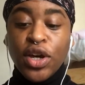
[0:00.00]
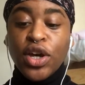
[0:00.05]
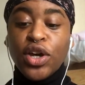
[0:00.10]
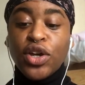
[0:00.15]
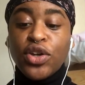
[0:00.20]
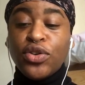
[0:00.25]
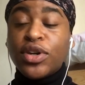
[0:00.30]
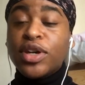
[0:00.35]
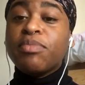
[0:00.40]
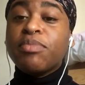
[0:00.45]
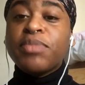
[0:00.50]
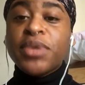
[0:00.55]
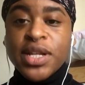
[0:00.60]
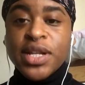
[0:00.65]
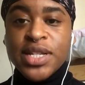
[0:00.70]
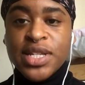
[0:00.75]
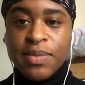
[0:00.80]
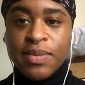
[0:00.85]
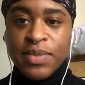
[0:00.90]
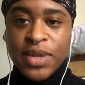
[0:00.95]
You can build
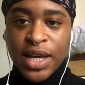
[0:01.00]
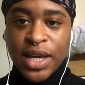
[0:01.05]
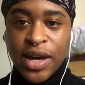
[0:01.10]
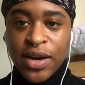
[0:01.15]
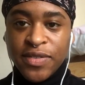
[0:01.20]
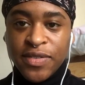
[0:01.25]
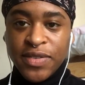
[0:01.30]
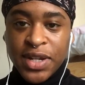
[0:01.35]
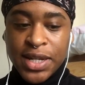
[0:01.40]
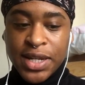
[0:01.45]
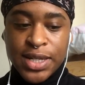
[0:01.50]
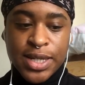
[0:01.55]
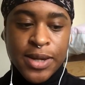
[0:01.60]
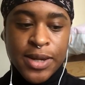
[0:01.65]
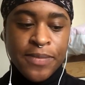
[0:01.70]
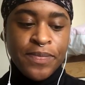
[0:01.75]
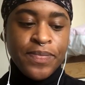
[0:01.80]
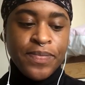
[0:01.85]
something out of this.